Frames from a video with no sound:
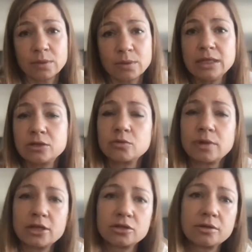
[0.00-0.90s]
We need to
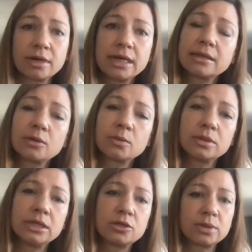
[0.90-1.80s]
regenerate and we
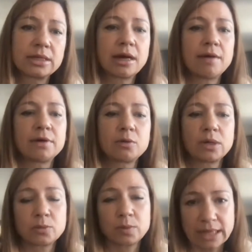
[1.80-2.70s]
need to recover what we